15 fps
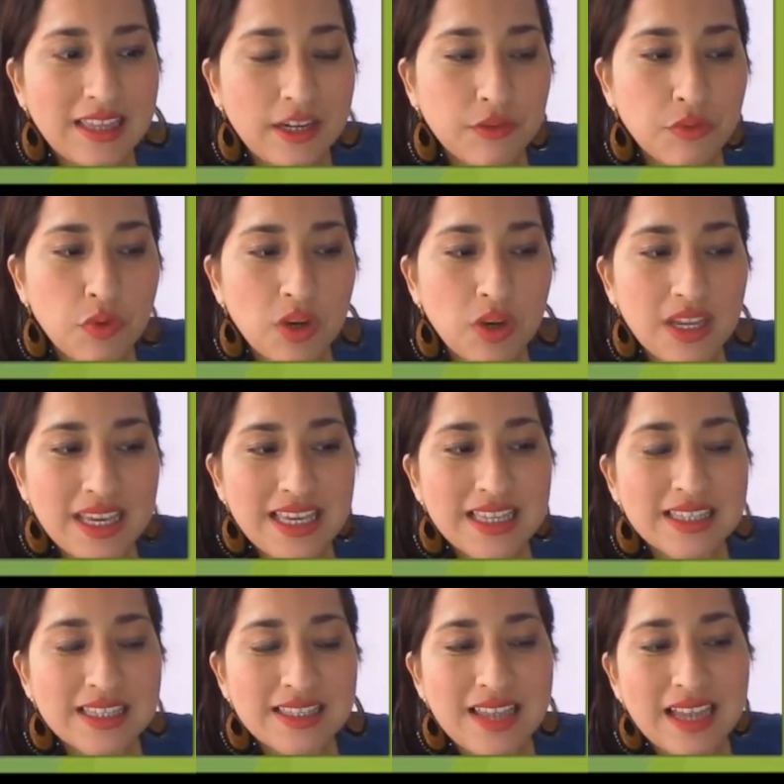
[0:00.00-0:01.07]
The rule
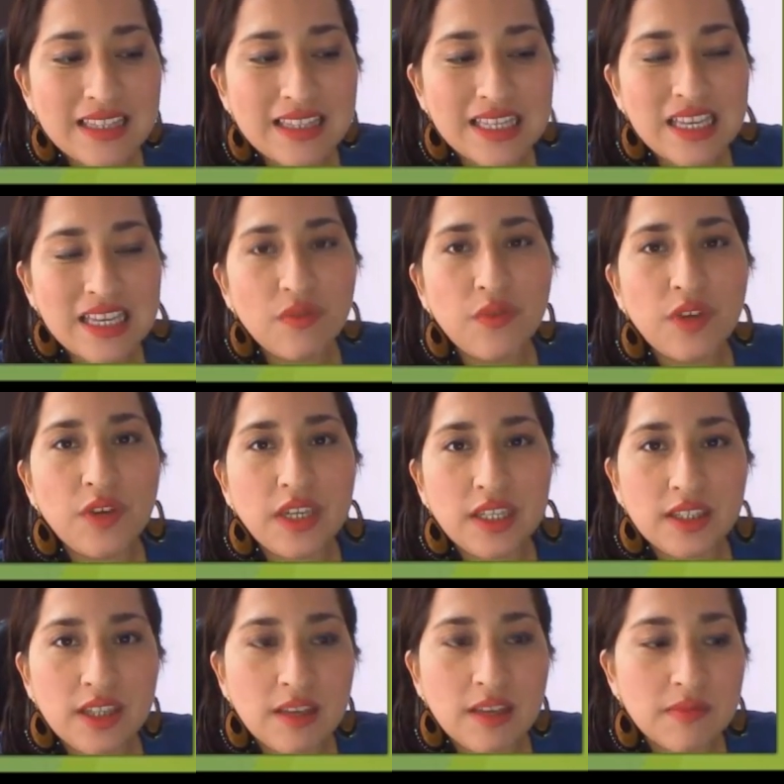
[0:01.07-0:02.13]
is that
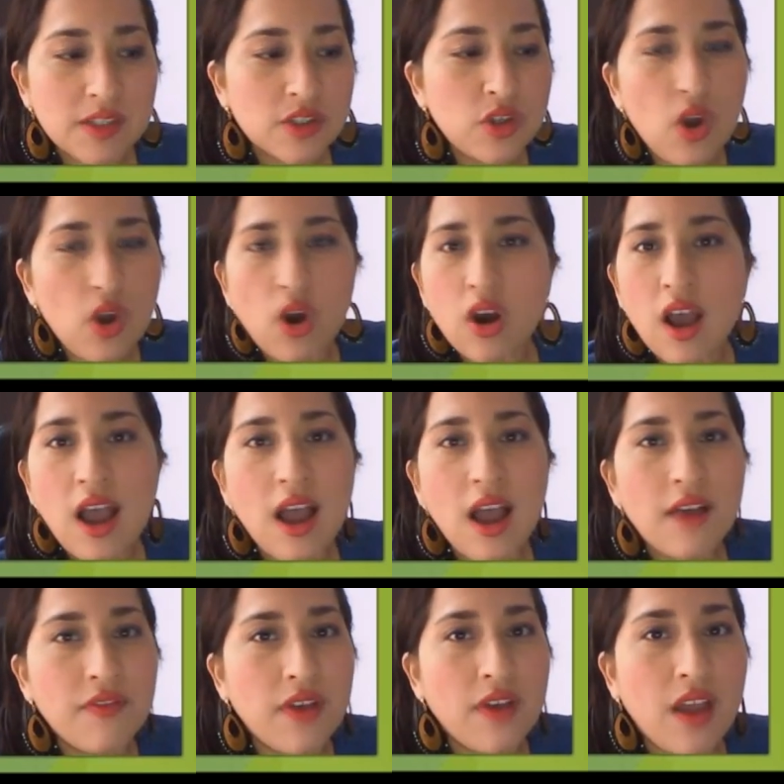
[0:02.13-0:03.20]
infinitives don't
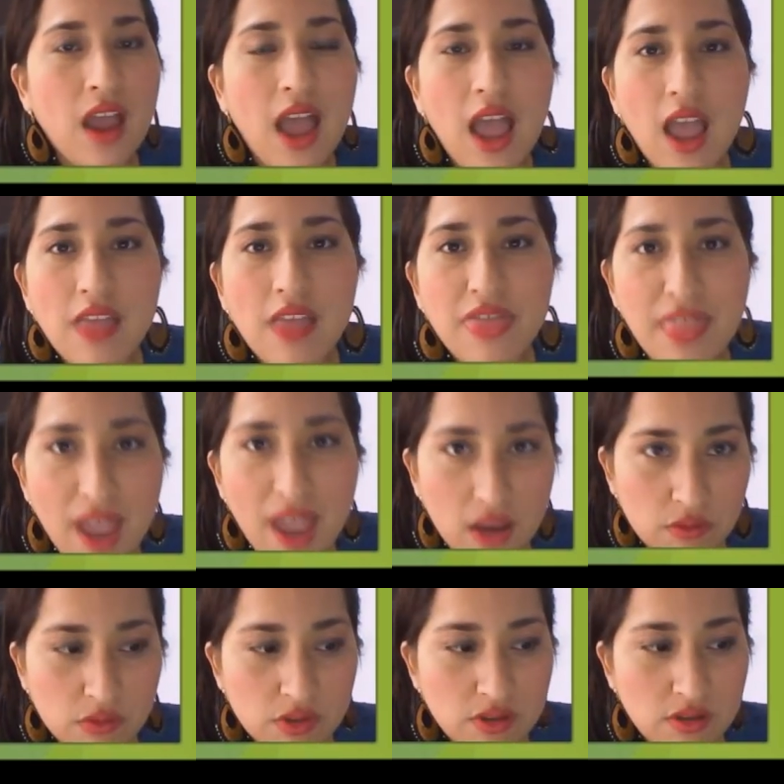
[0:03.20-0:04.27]
have
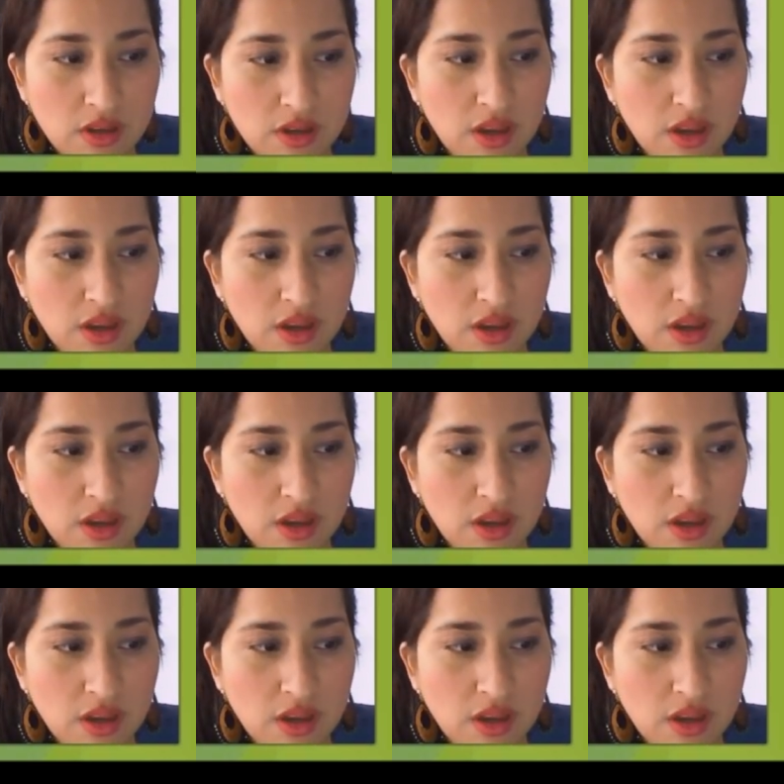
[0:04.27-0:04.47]
nouns,